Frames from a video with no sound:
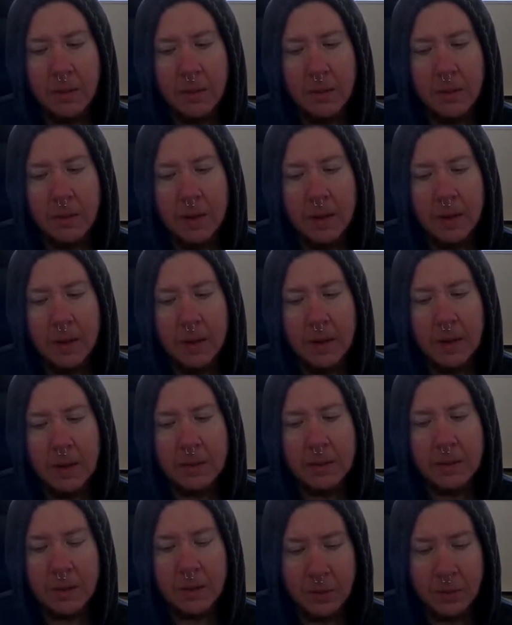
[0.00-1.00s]
it took a
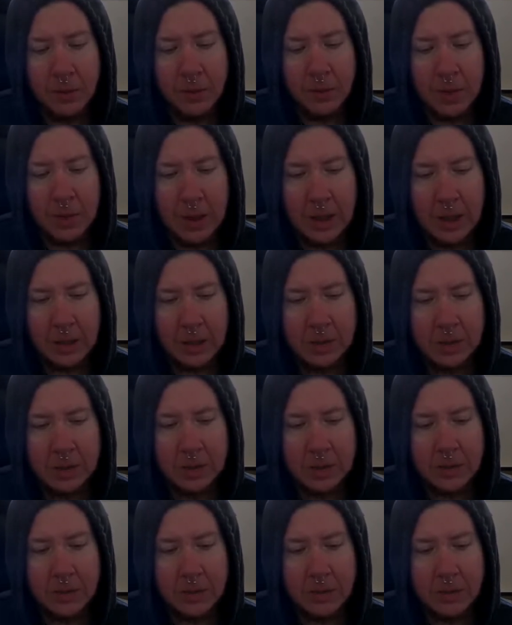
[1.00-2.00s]
few days
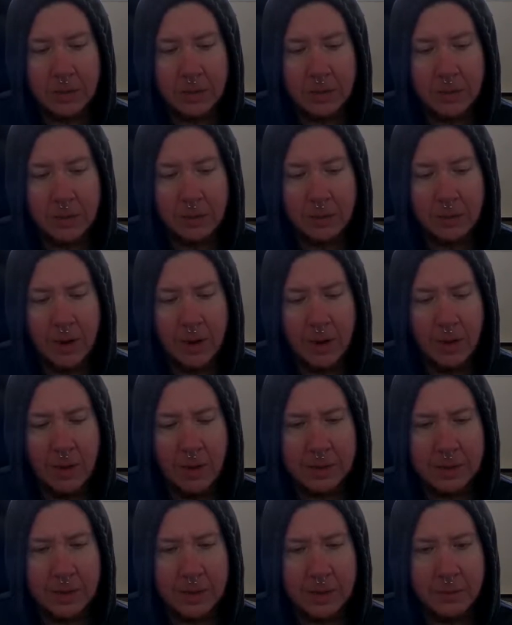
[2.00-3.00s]
for all of a sudden
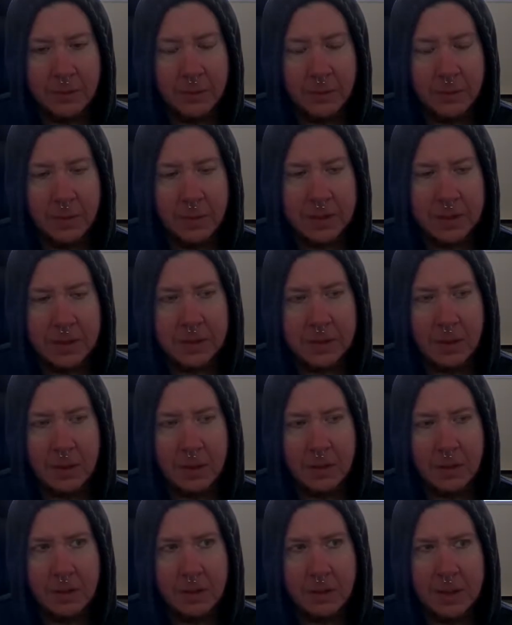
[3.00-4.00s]
for me to start
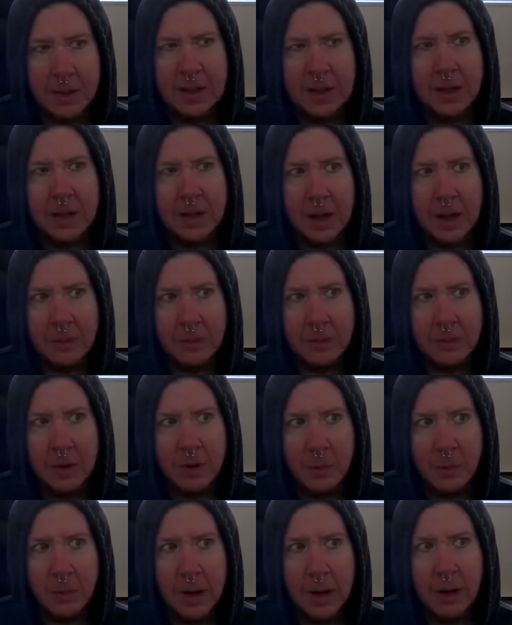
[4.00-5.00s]
cleaning out of nowhere
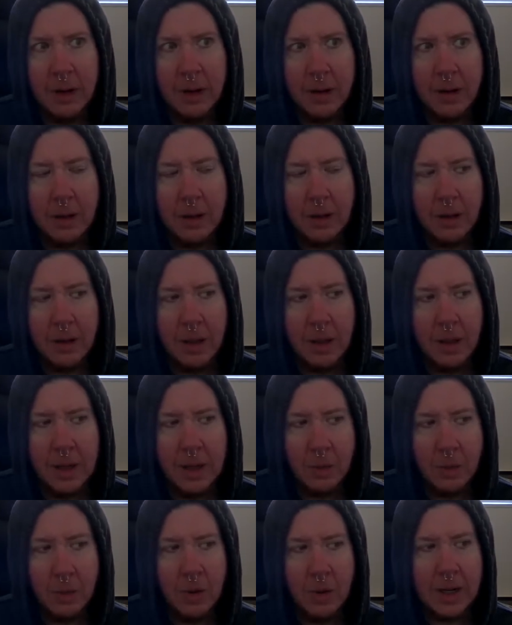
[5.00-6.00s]
and
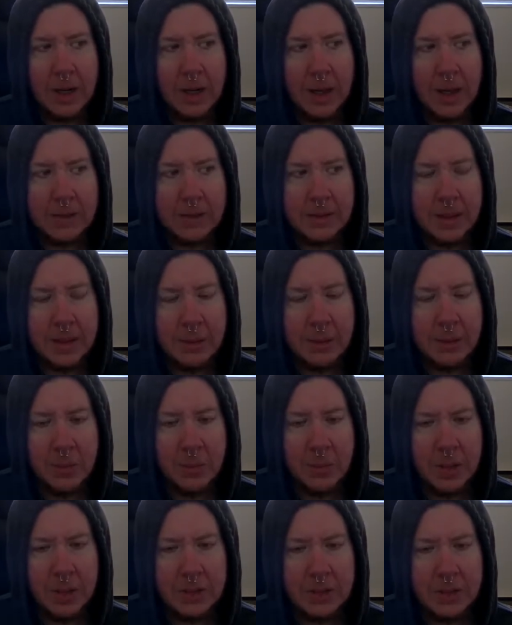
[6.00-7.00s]
organizing and putting
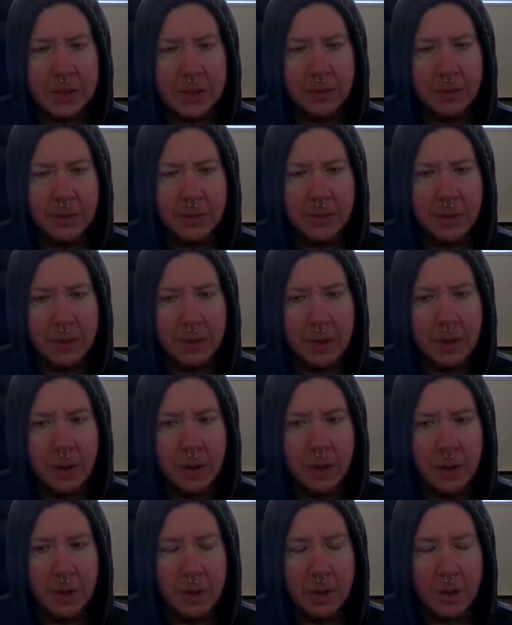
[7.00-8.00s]
stuff
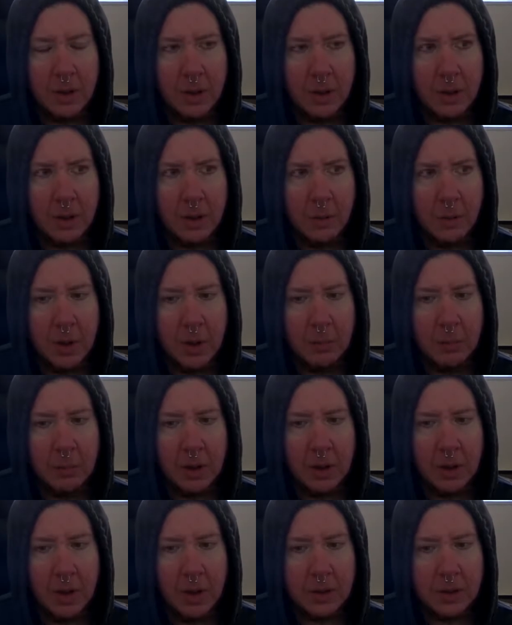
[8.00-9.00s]
where it
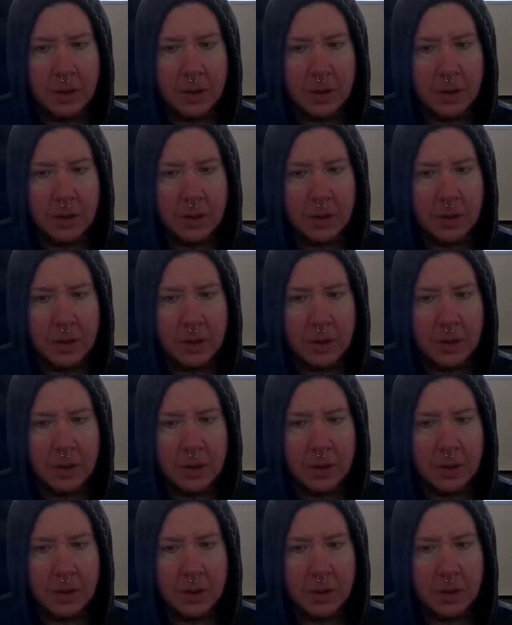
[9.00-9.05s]
belongs,